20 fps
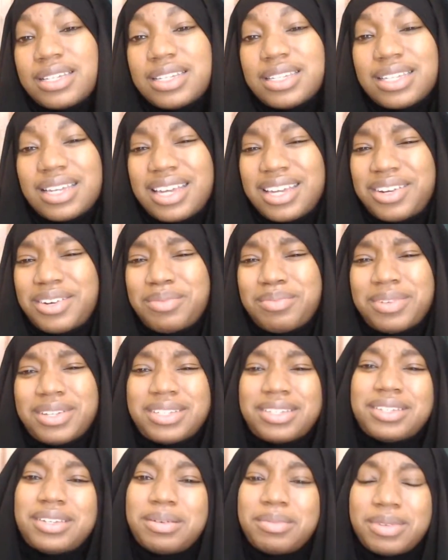like, you're
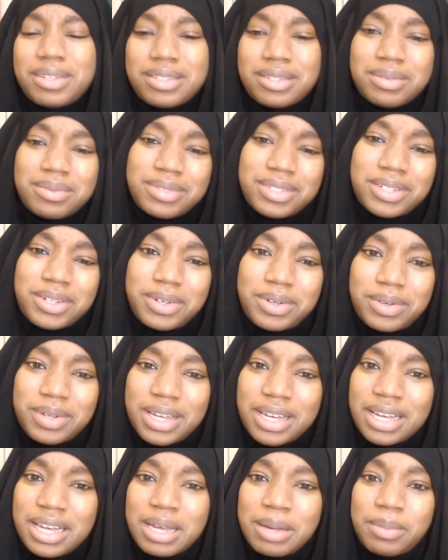Muslim. Muslims don't
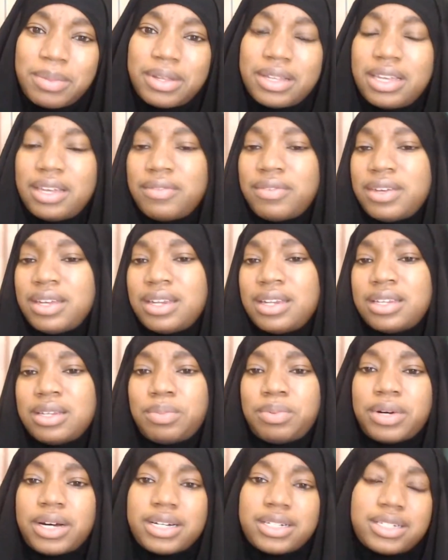believe in
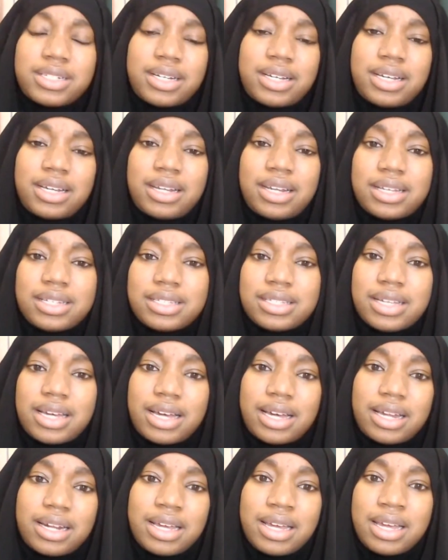depression. That's
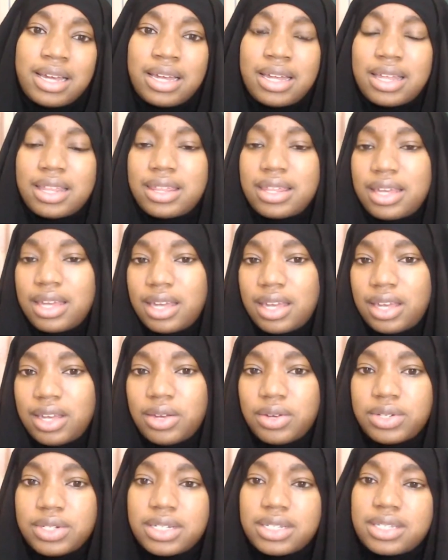not a thing.
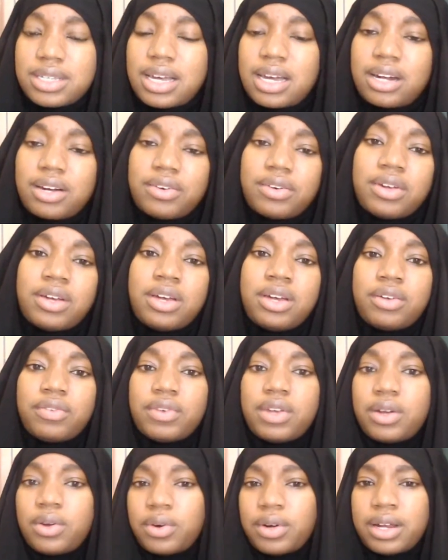You just gotta
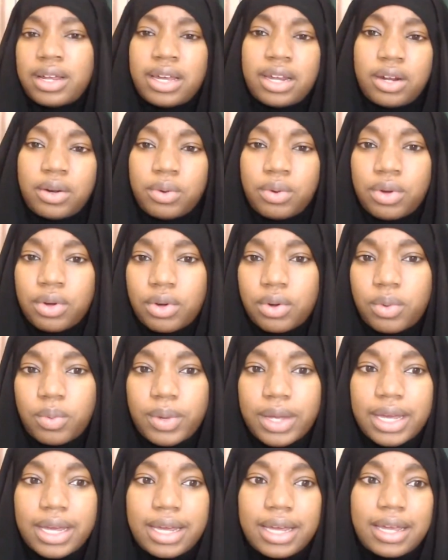read Quran, it'll go
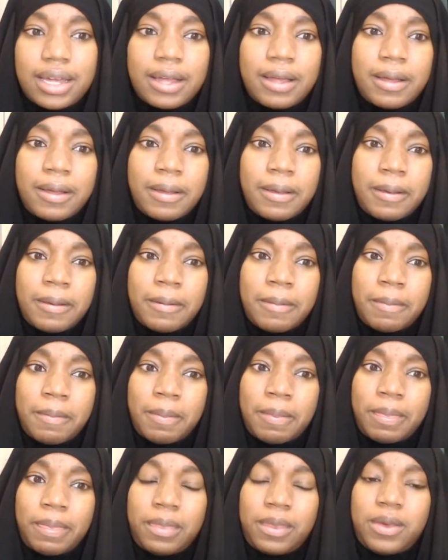away,
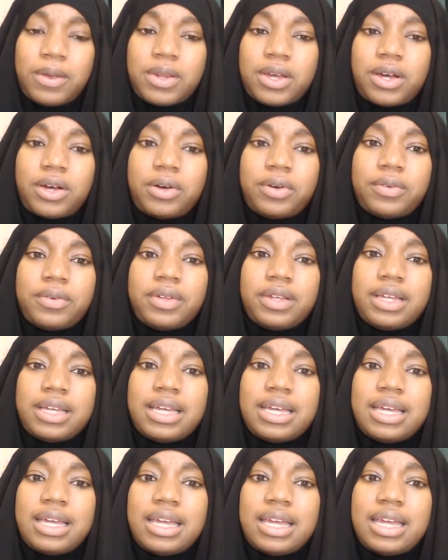you know.
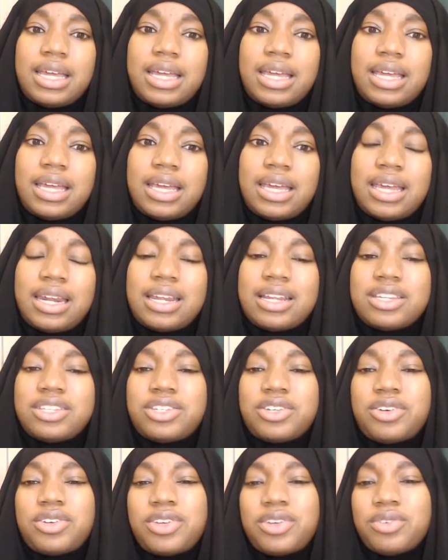And
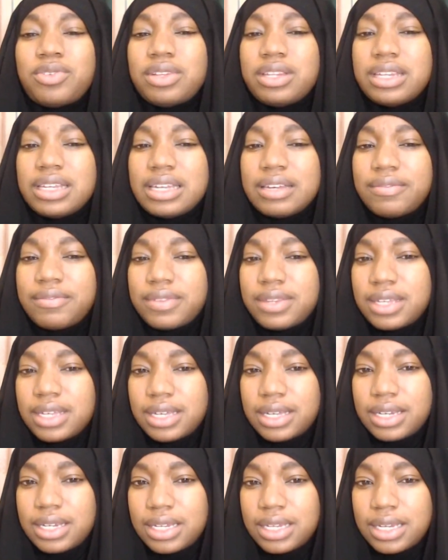until you lived
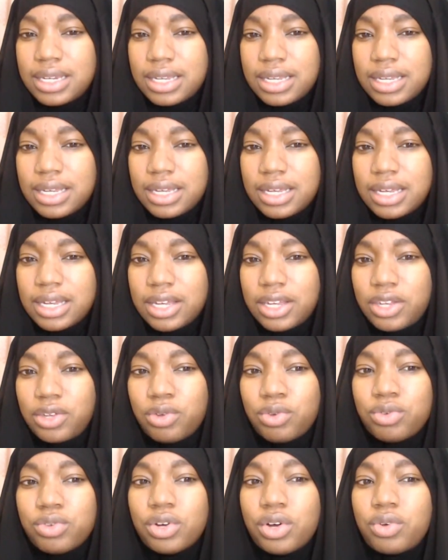it,
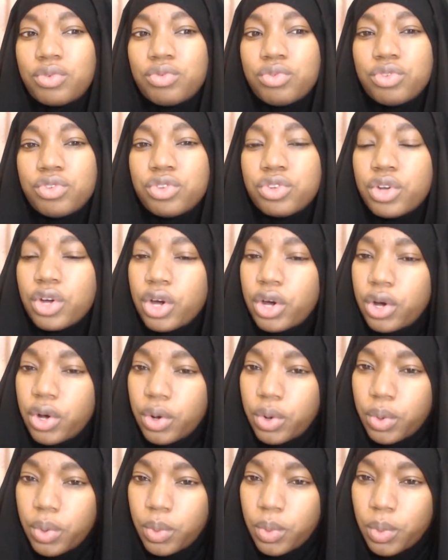you don't
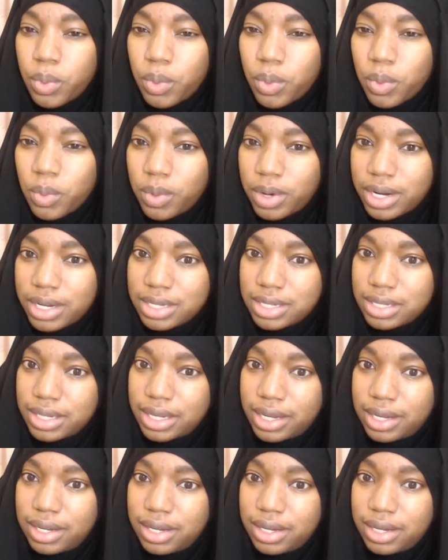know what it's like